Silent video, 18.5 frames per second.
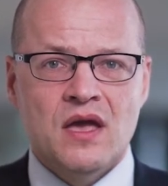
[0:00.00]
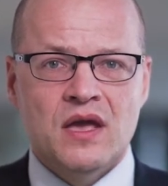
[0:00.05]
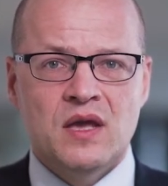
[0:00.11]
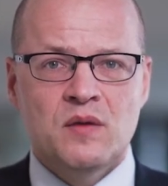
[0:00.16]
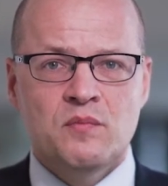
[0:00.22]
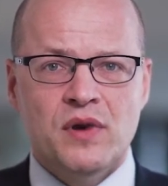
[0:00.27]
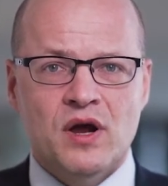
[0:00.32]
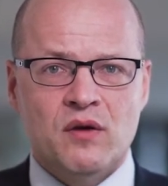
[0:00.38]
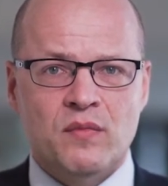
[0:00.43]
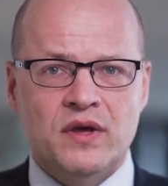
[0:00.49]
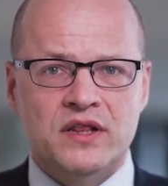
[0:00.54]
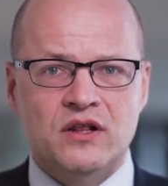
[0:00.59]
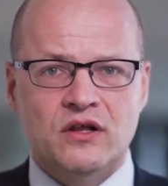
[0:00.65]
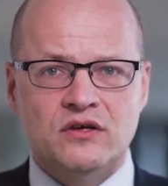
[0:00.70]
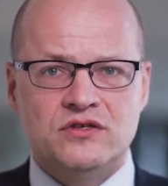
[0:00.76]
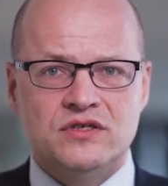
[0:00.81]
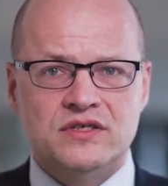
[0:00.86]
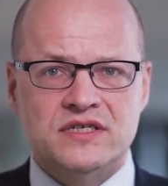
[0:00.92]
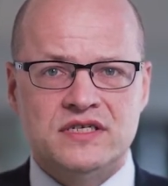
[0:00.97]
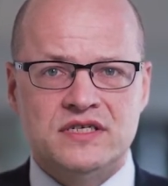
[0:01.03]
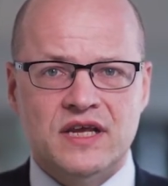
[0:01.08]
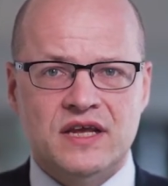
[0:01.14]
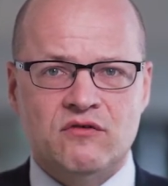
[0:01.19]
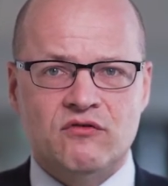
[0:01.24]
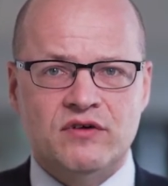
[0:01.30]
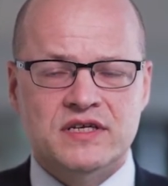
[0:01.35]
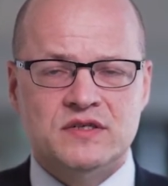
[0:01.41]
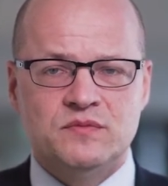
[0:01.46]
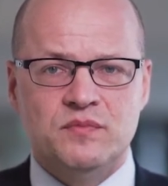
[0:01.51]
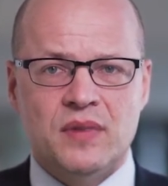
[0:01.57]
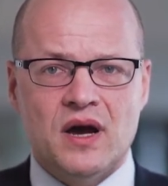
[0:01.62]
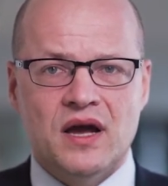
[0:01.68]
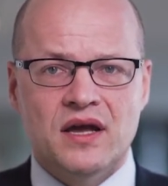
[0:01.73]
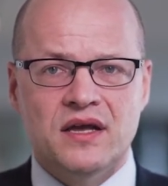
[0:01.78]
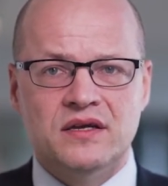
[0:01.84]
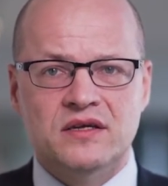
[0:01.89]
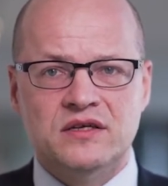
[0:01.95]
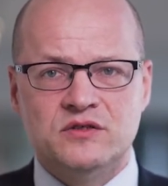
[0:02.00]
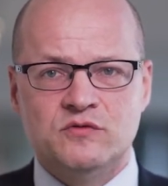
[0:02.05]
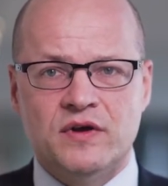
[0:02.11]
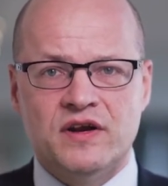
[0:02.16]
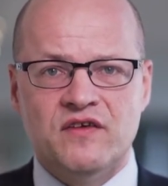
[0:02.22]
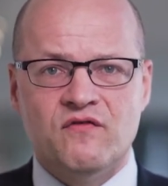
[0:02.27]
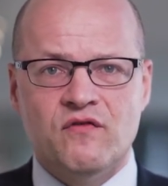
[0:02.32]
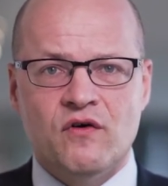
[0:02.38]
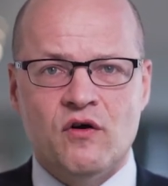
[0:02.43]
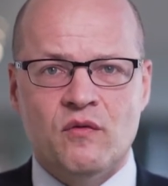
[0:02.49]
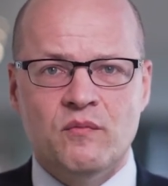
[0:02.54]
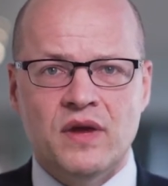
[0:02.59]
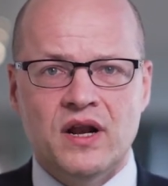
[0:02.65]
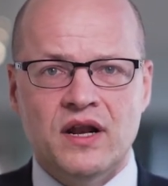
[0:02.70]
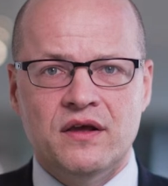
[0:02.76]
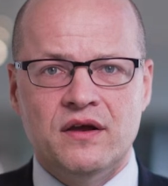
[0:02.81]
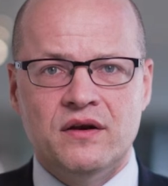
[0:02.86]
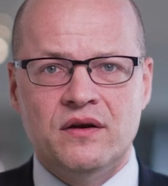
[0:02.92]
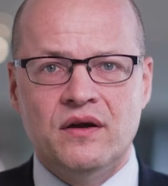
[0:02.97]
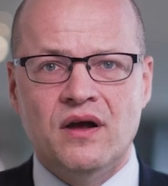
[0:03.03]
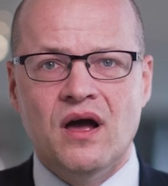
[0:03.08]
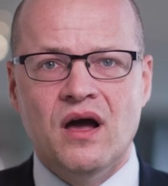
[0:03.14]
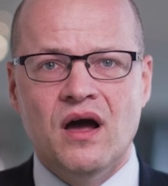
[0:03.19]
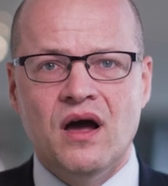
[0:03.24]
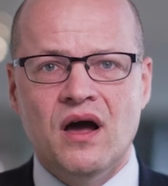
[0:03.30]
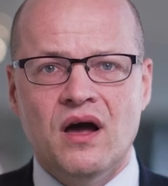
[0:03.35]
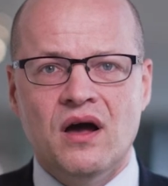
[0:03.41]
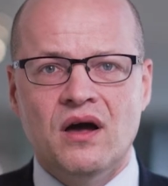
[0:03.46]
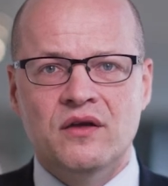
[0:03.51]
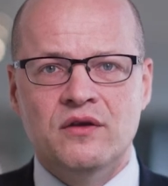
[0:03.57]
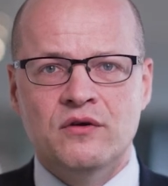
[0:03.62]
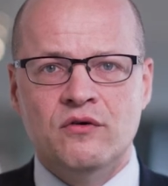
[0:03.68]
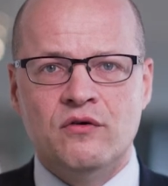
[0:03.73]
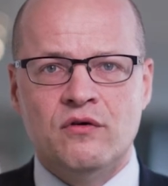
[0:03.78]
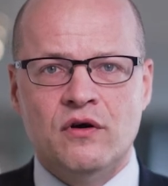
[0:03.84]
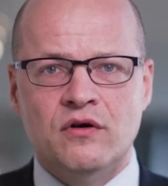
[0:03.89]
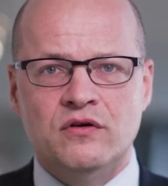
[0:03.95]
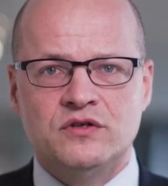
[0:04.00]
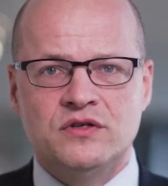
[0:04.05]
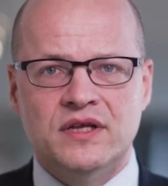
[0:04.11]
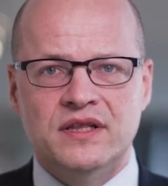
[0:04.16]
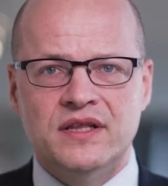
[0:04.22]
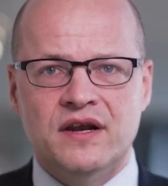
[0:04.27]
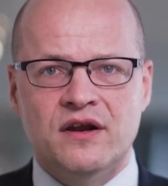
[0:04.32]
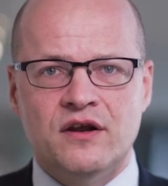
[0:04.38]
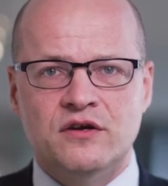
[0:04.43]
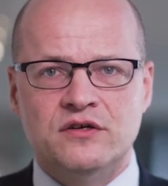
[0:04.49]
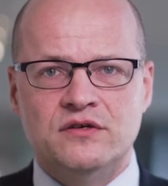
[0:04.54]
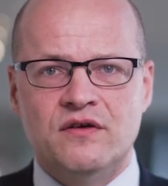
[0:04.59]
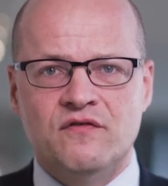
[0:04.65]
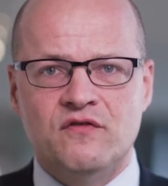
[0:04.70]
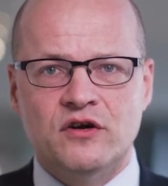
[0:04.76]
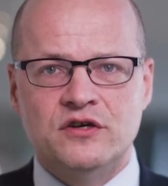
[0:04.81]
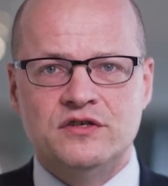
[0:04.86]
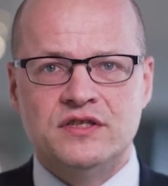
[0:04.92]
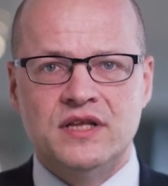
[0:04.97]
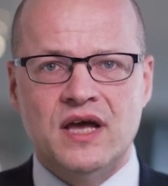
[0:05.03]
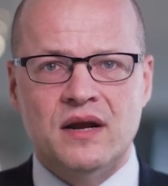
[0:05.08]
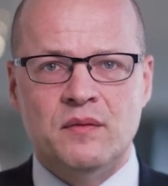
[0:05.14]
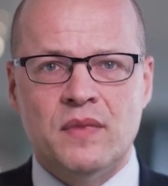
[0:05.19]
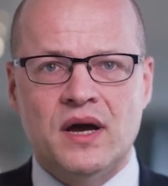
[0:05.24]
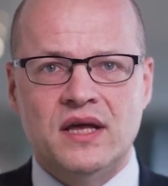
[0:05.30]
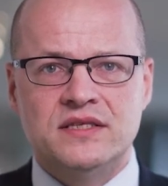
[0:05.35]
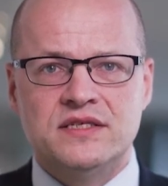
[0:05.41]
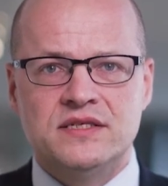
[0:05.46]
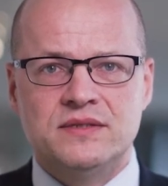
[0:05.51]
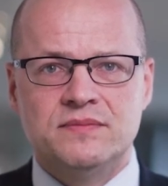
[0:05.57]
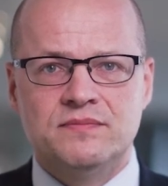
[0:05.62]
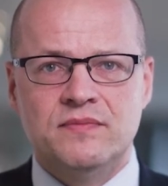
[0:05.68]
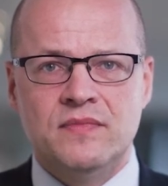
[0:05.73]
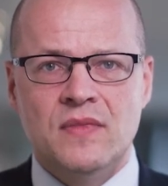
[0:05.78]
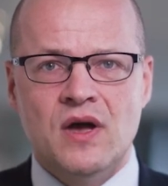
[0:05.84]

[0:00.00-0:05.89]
Impairment losses decreased by 24 million euros in the first 9 months.